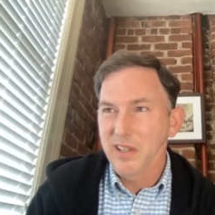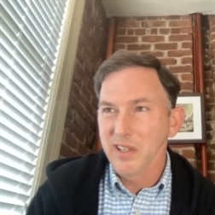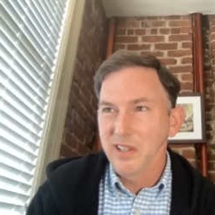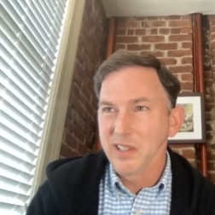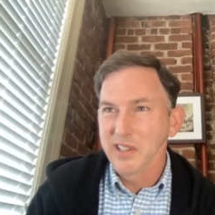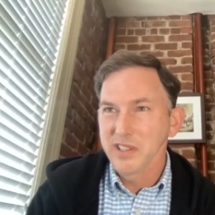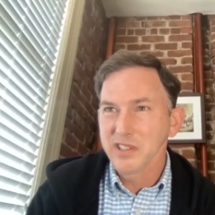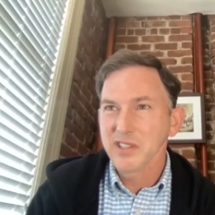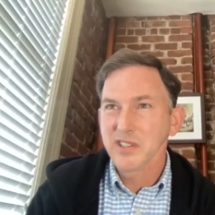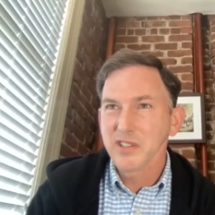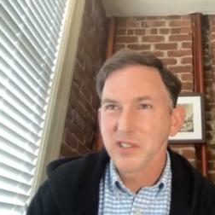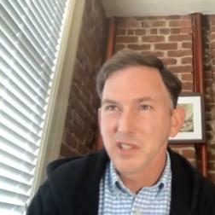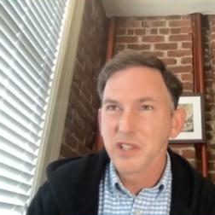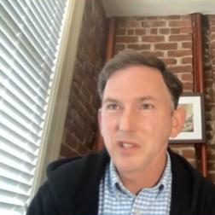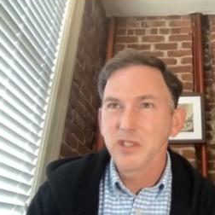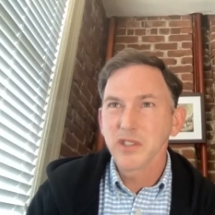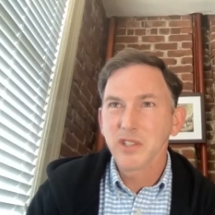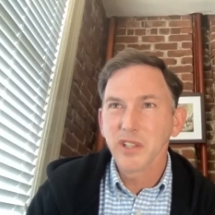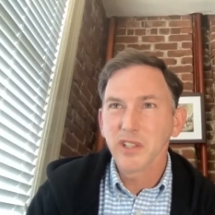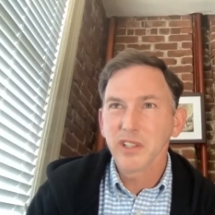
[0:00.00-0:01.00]
it's
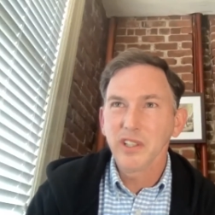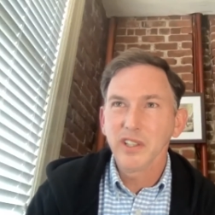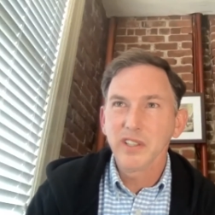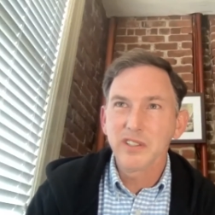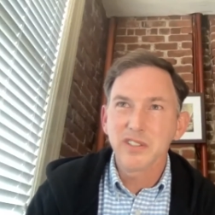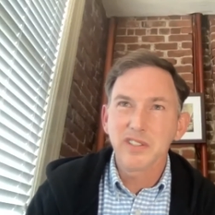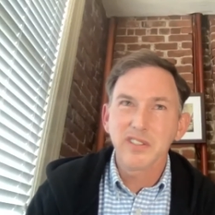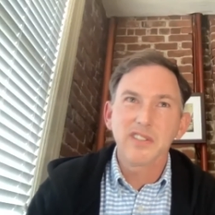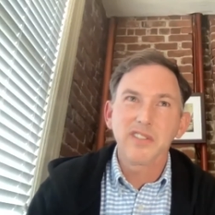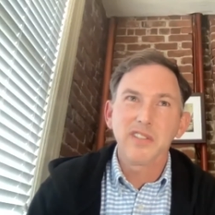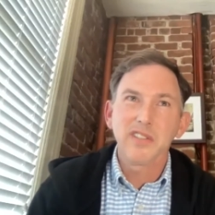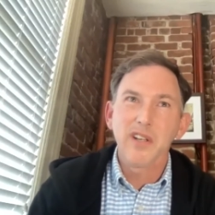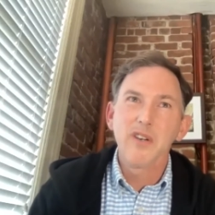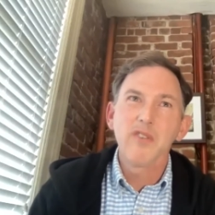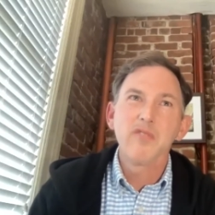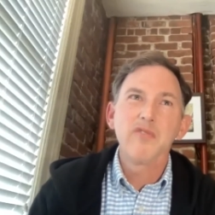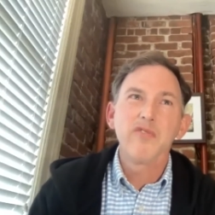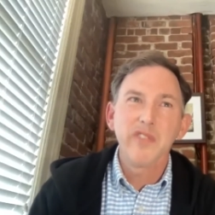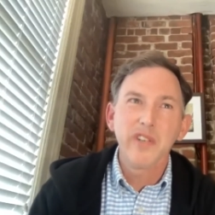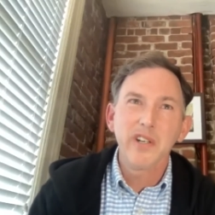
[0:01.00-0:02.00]
it took us
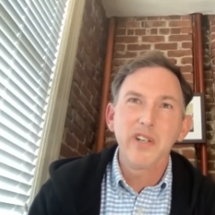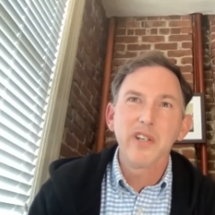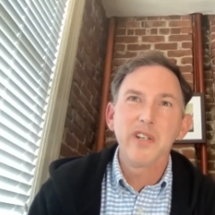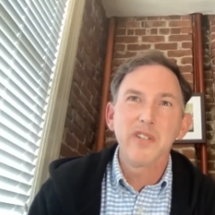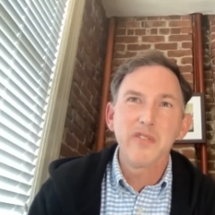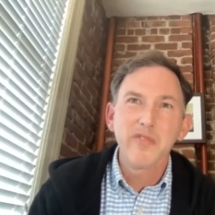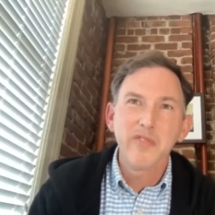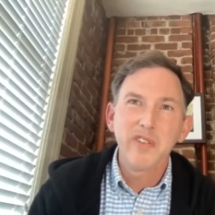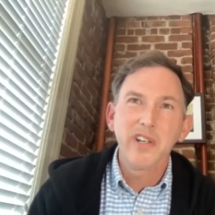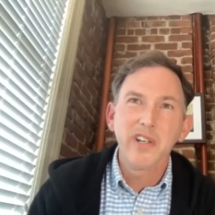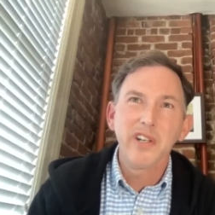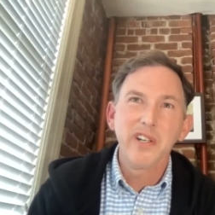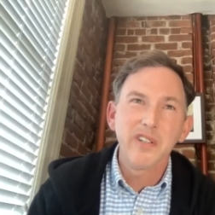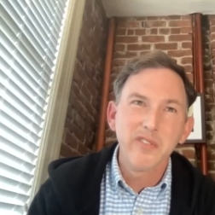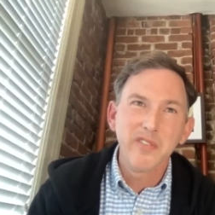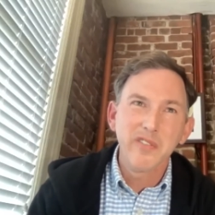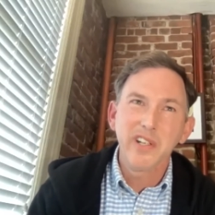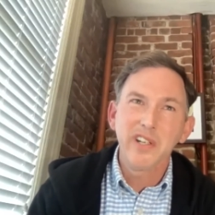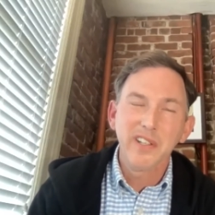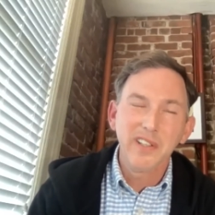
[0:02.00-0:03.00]
a very very
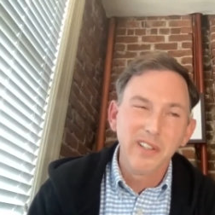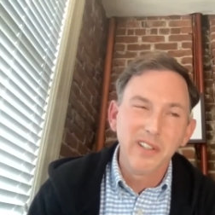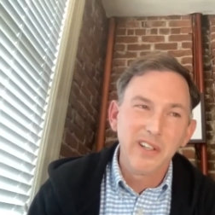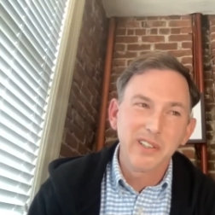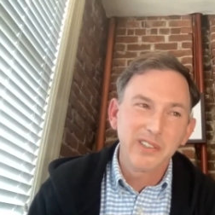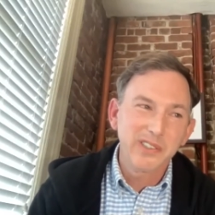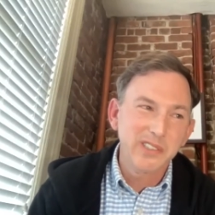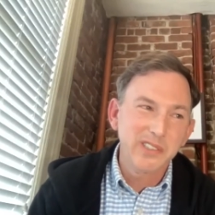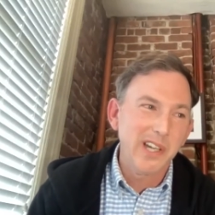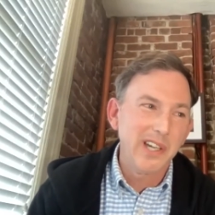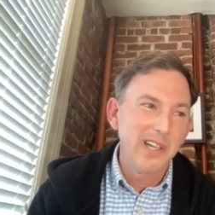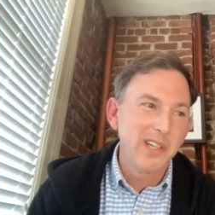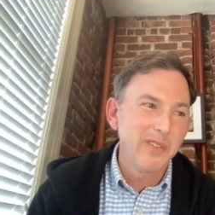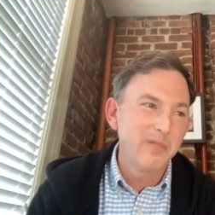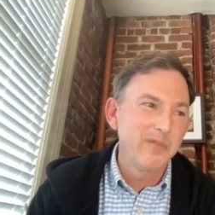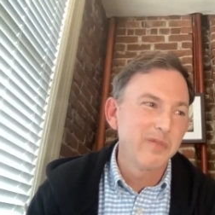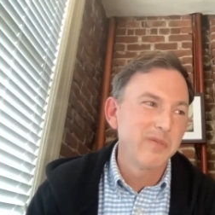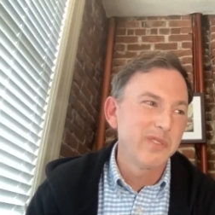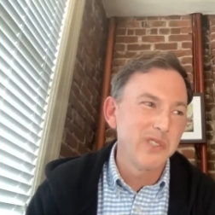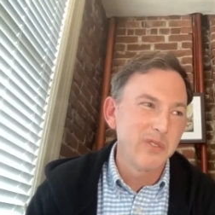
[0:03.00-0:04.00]
very long
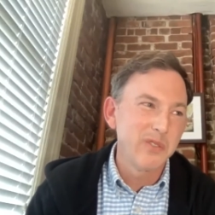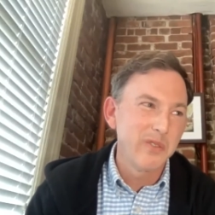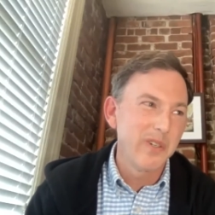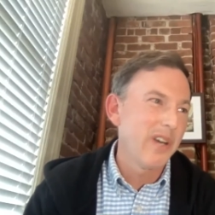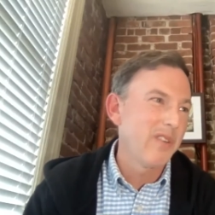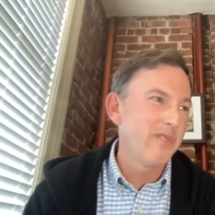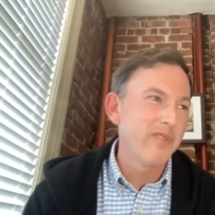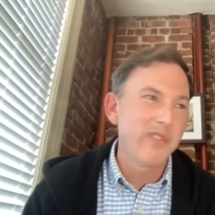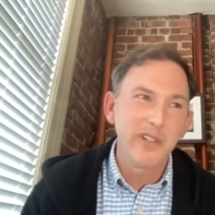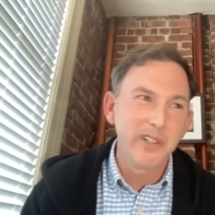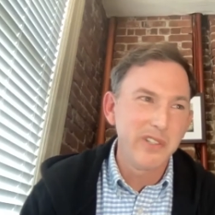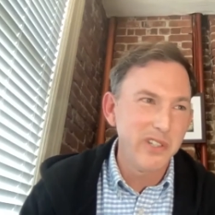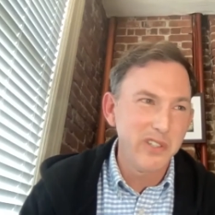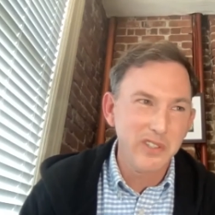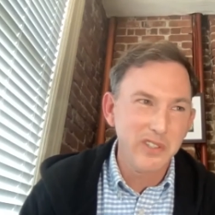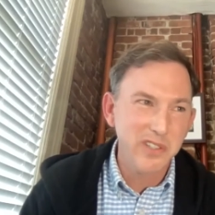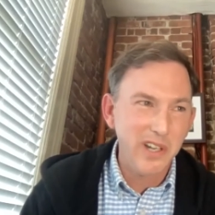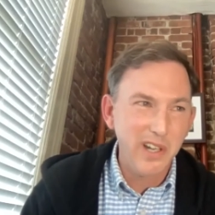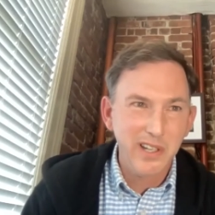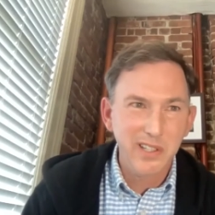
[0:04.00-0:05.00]
time to ever
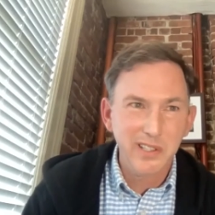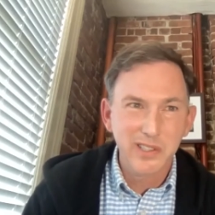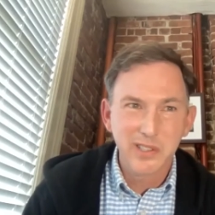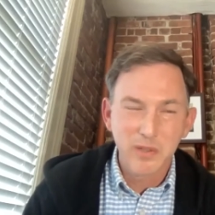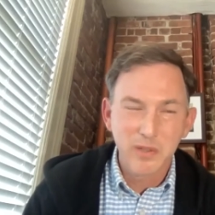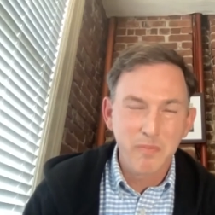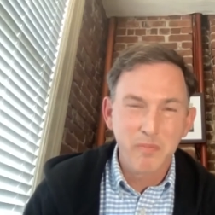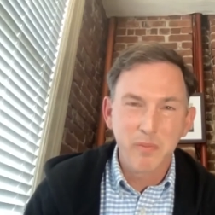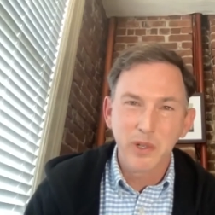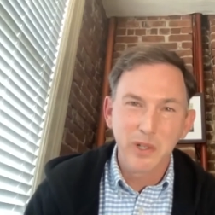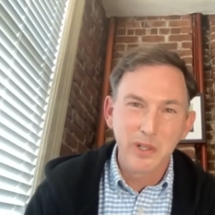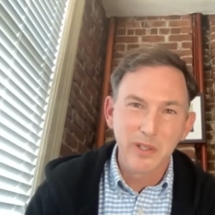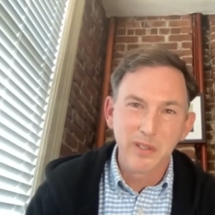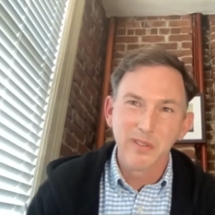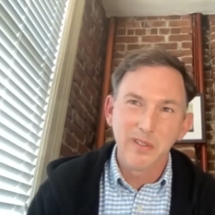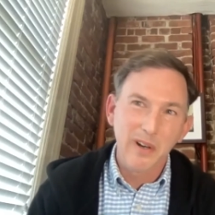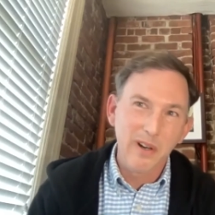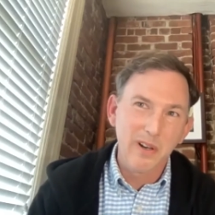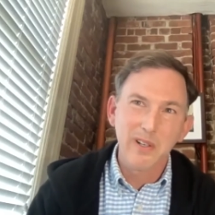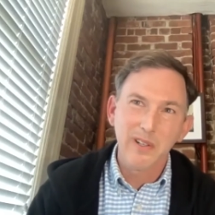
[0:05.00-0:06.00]
decide to put
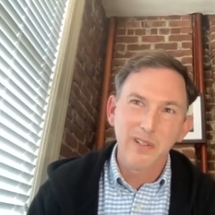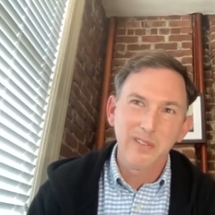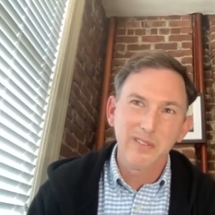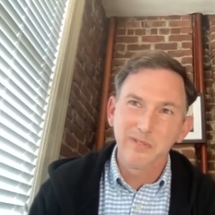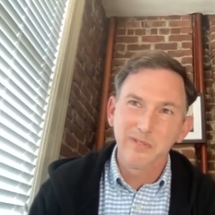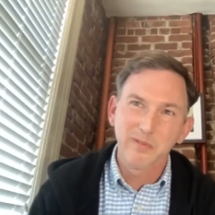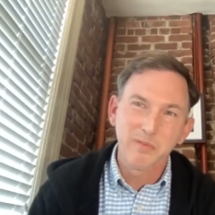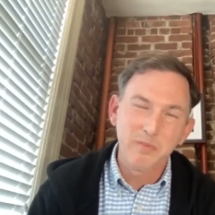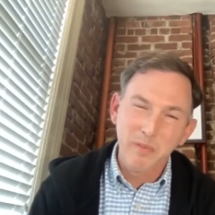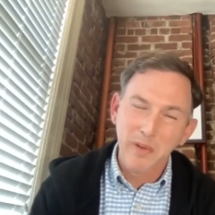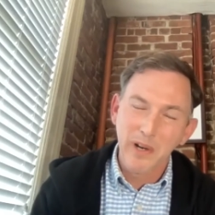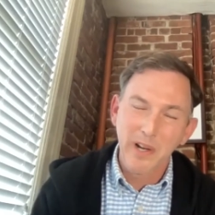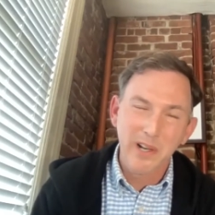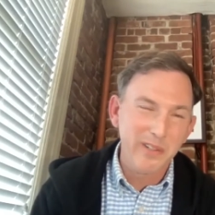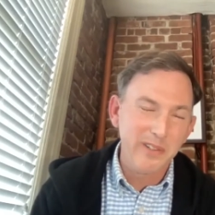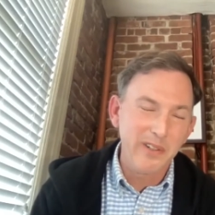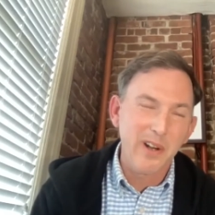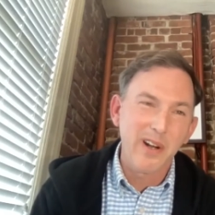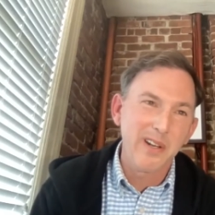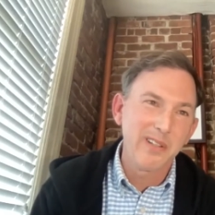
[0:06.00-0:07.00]
our
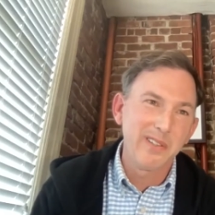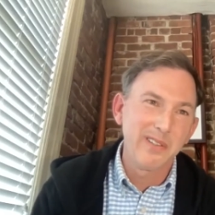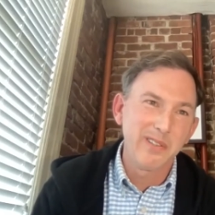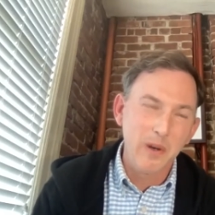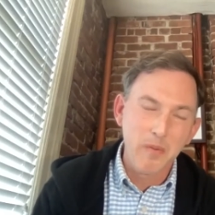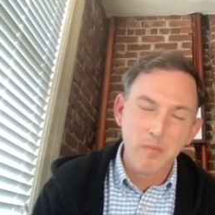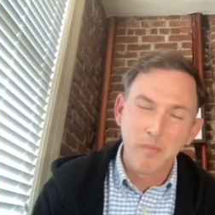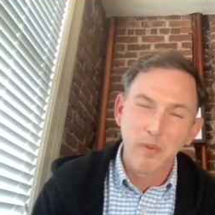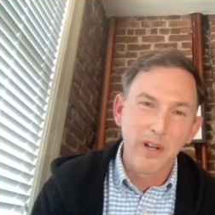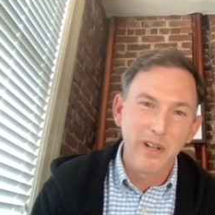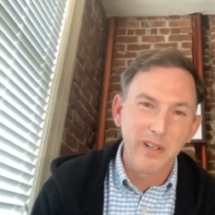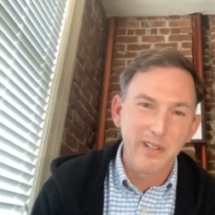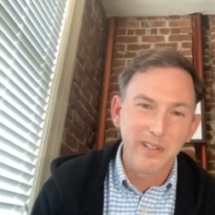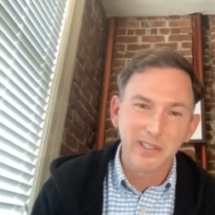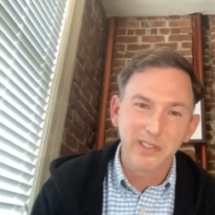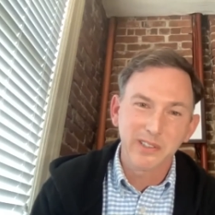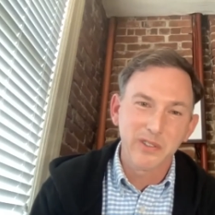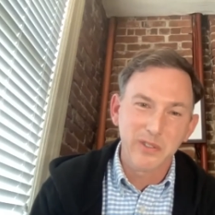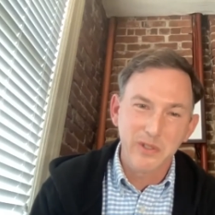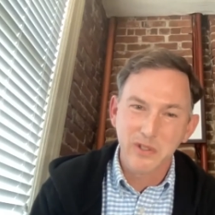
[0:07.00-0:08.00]
brand on a
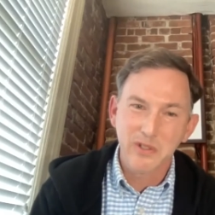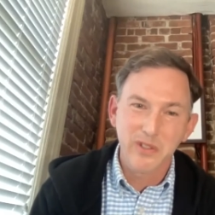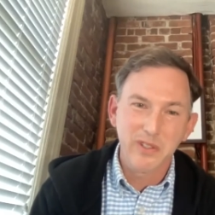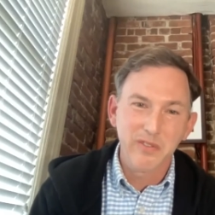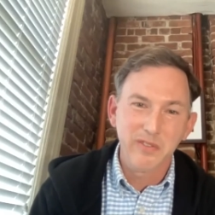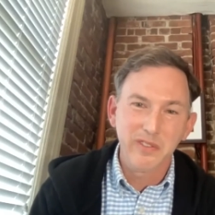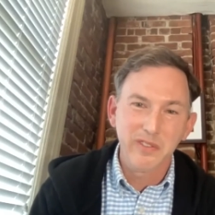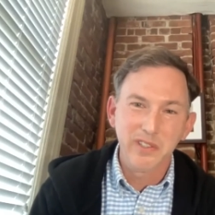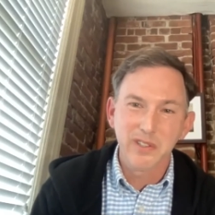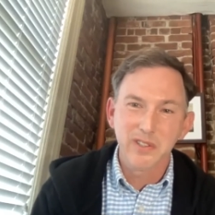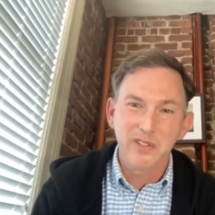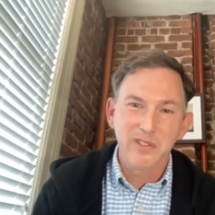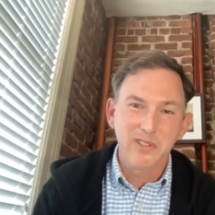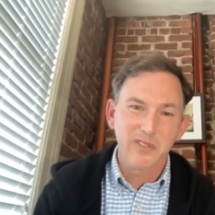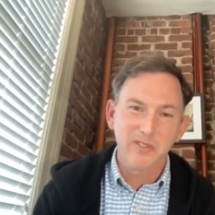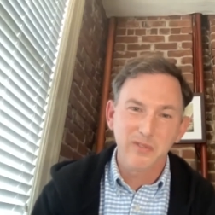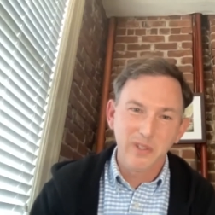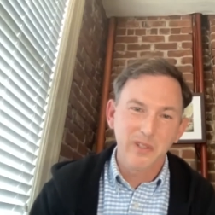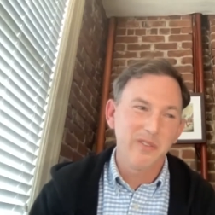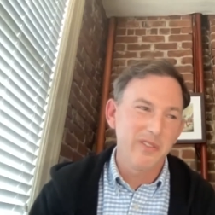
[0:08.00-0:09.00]
product or
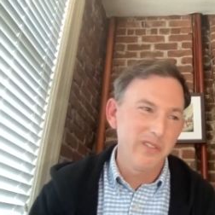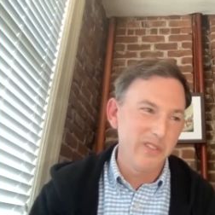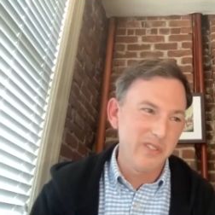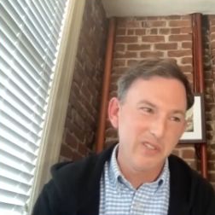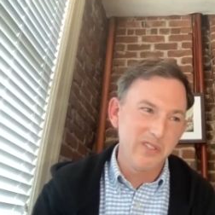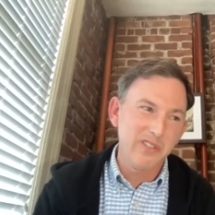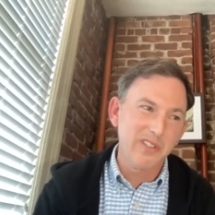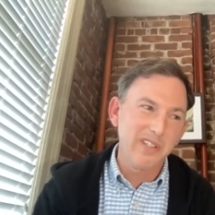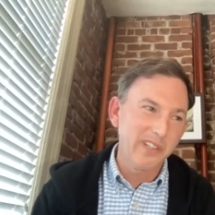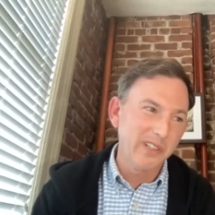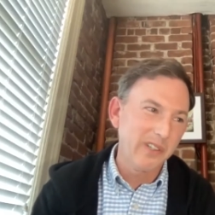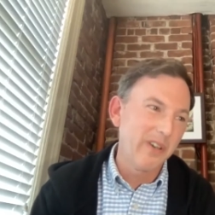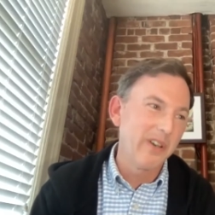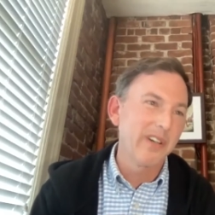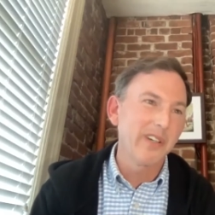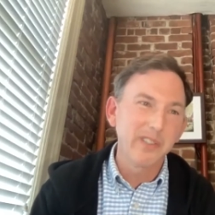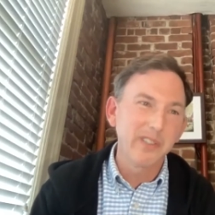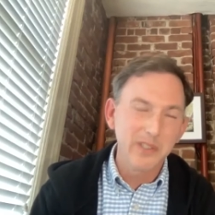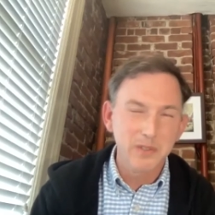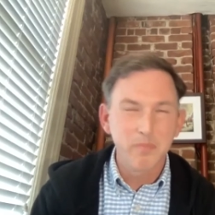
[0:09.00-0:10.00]
service where we're just like all
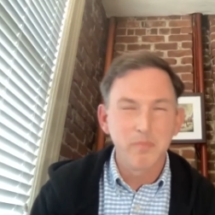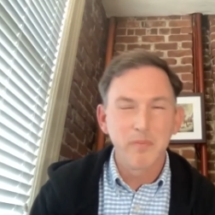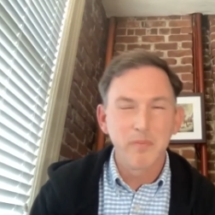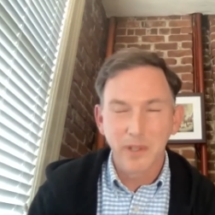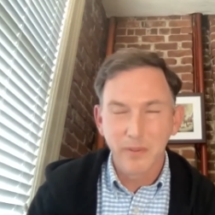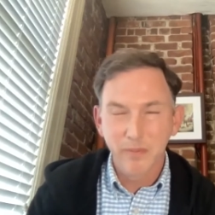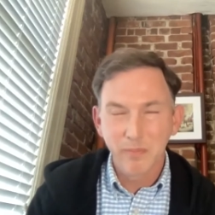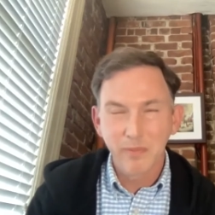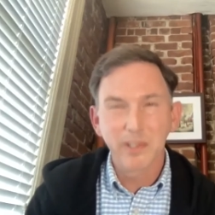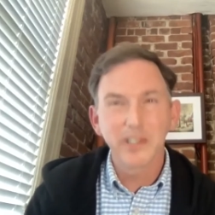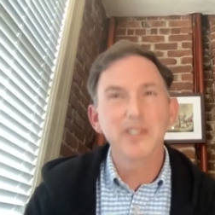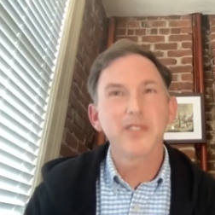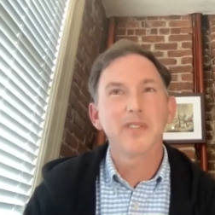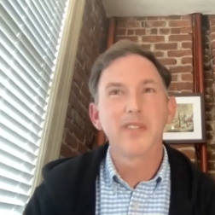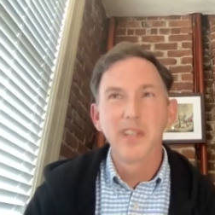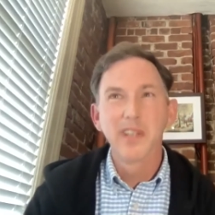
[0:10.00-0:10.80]
right let's build let's